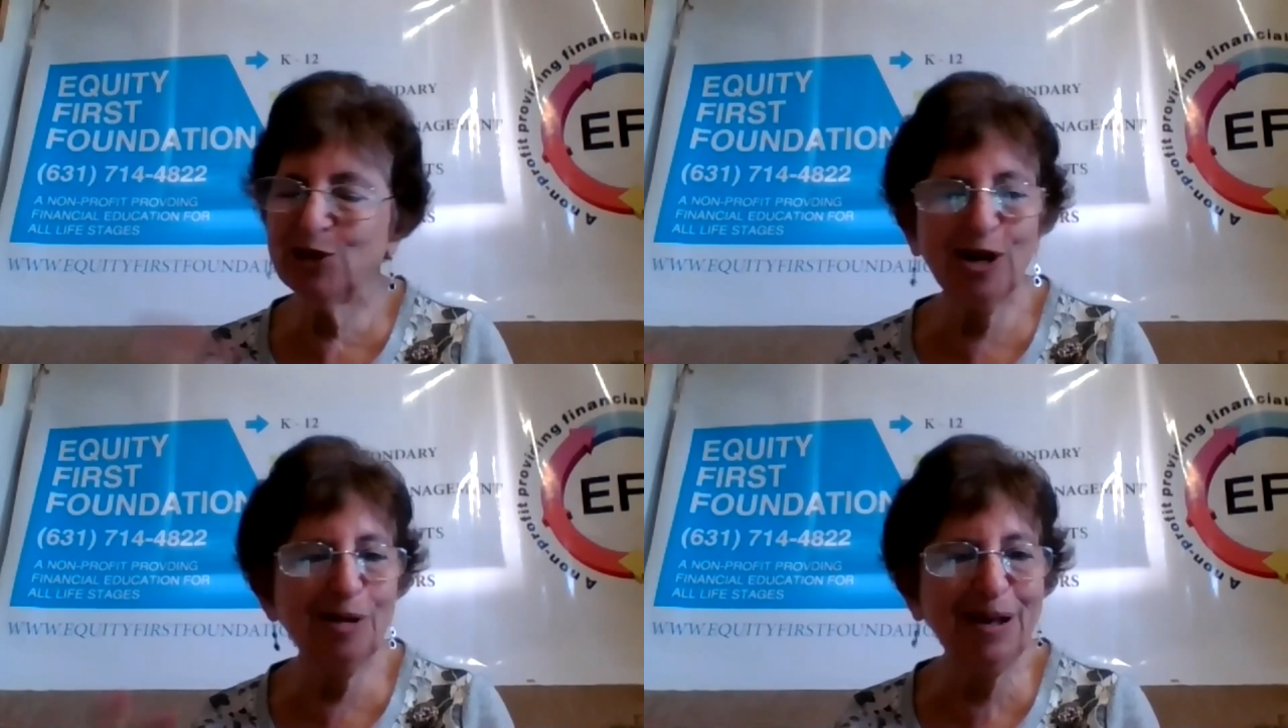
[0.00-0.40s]

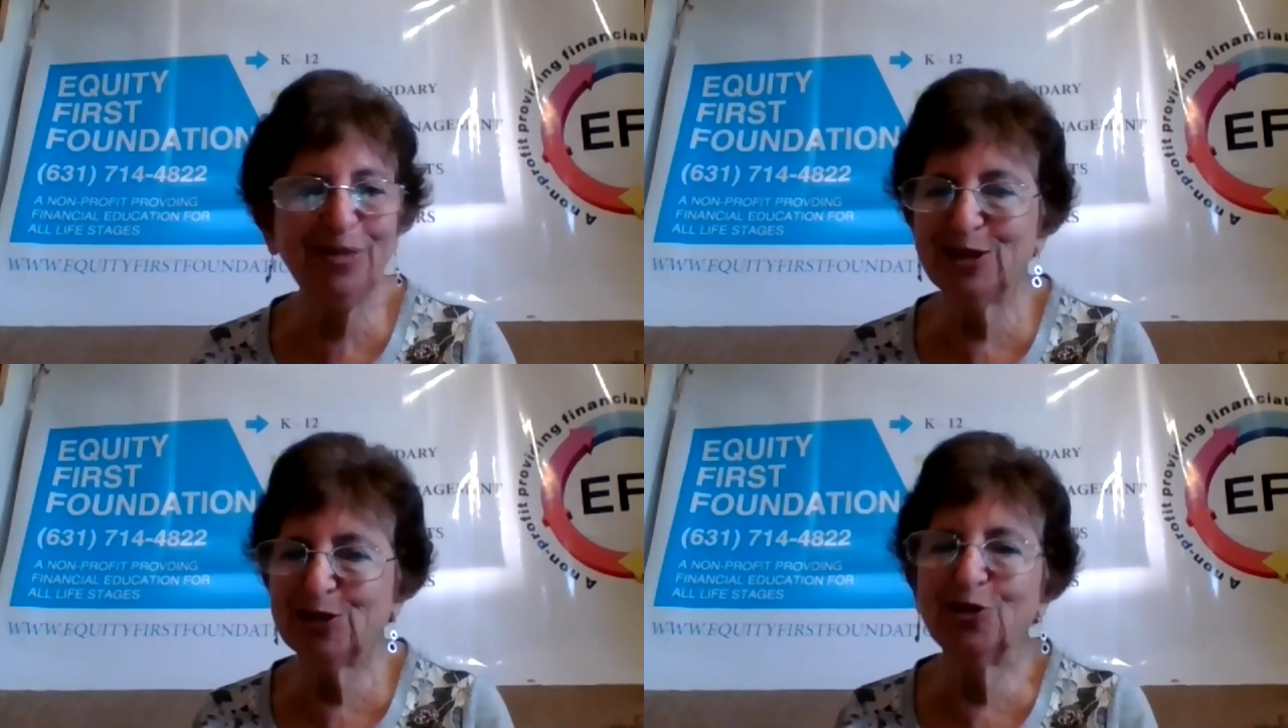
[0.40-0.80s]
talk about
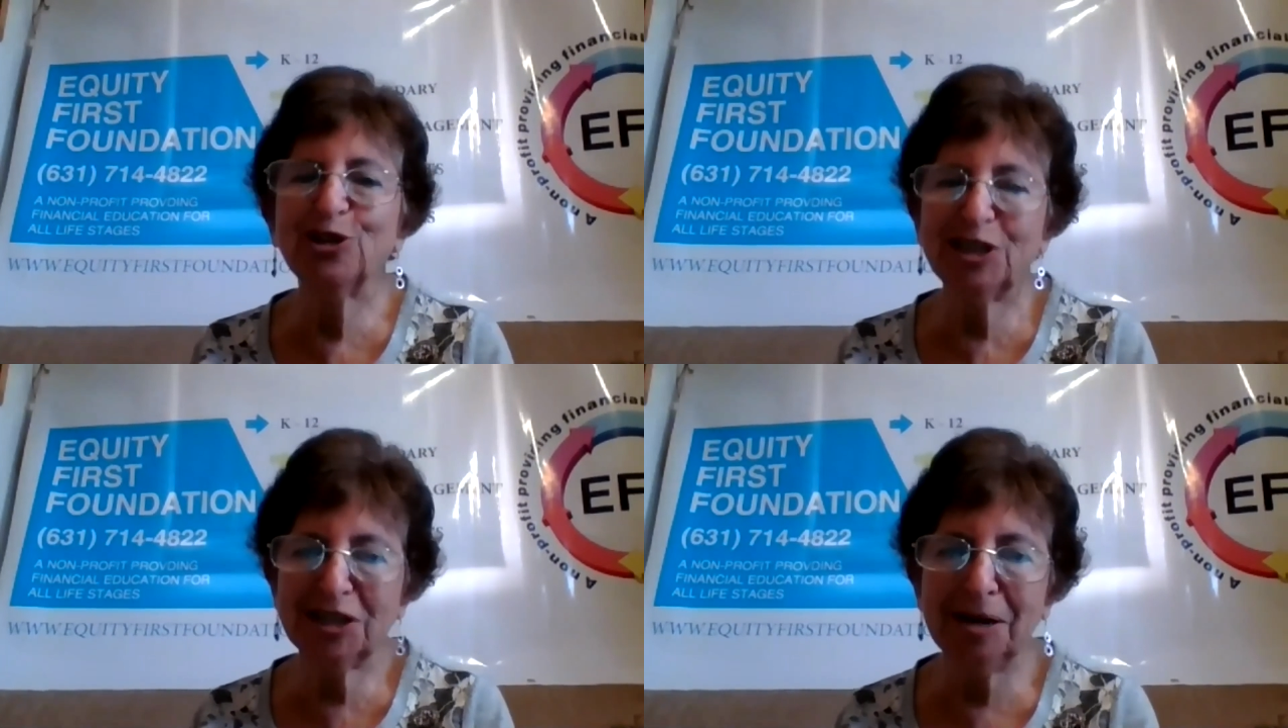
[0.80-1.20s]
this all
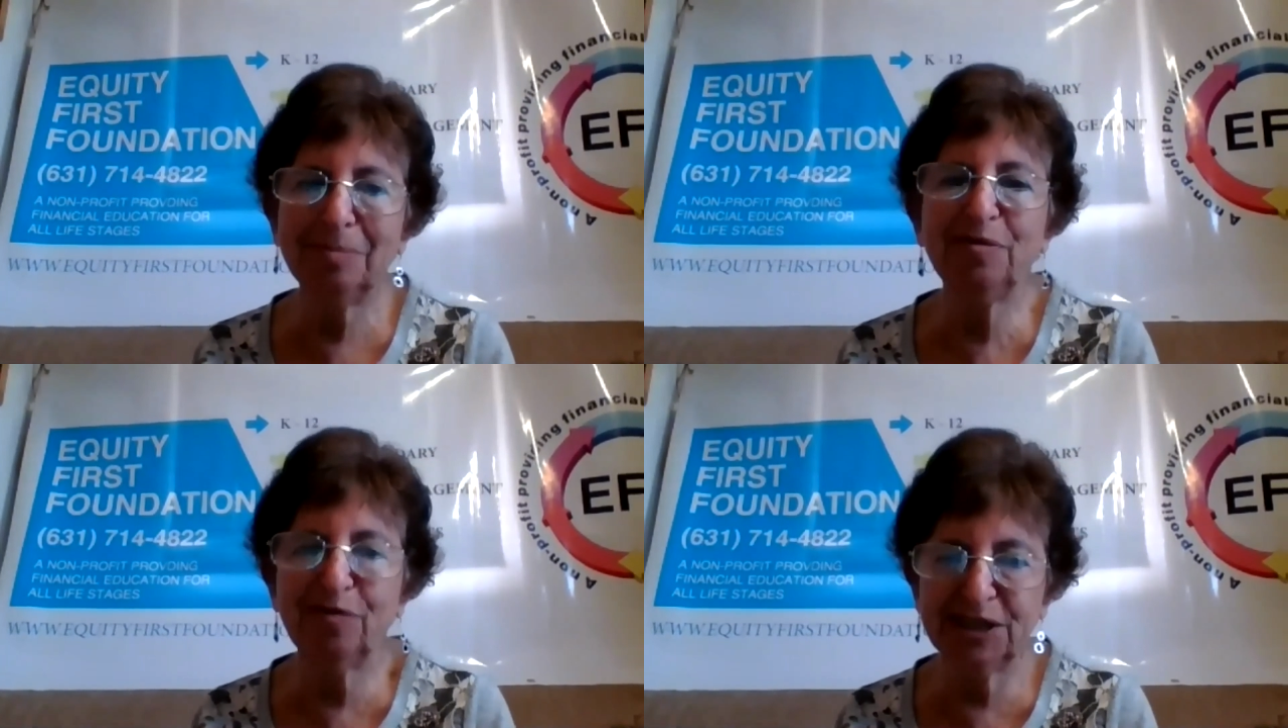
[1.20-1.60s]
the time,
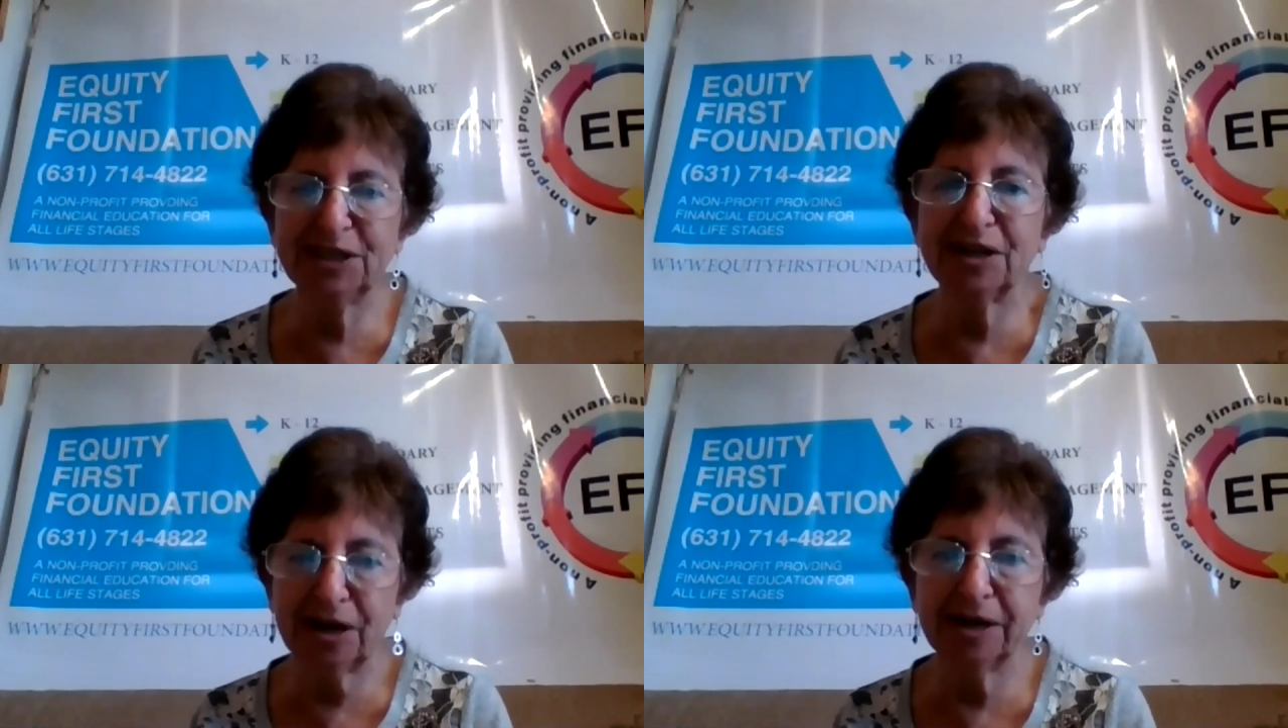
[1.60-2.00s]
my friends
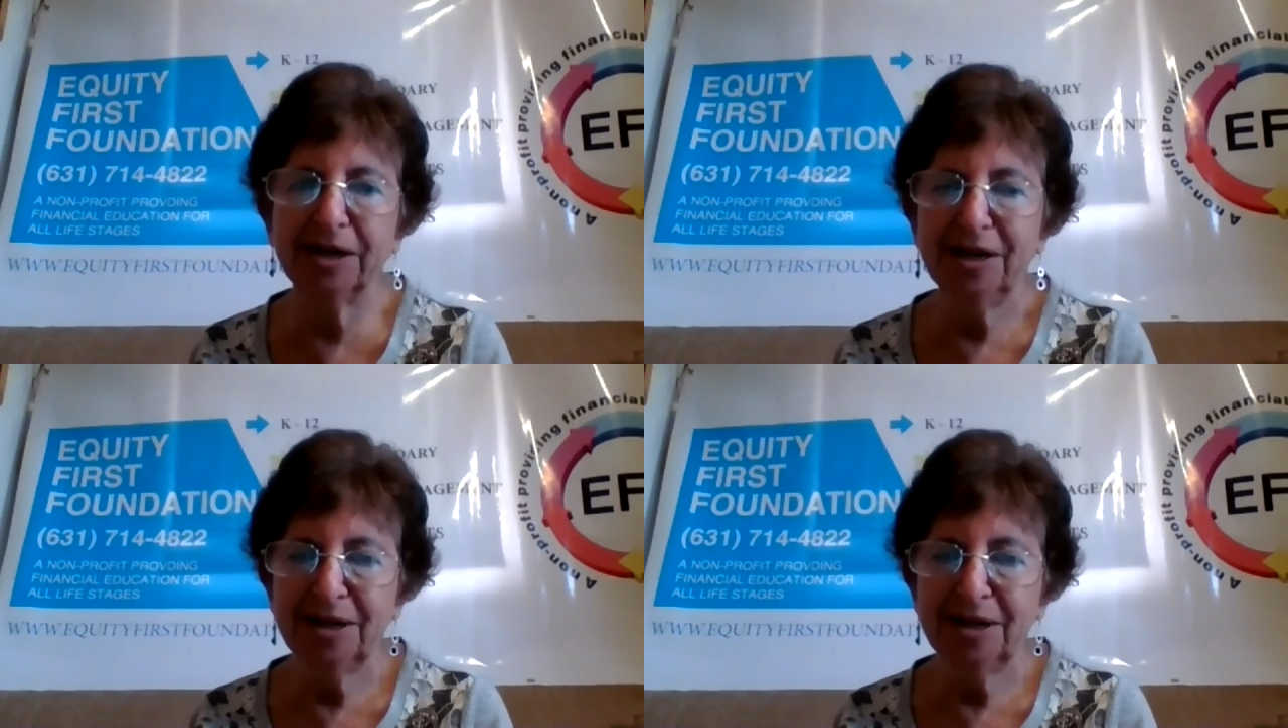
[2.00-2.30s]
and I.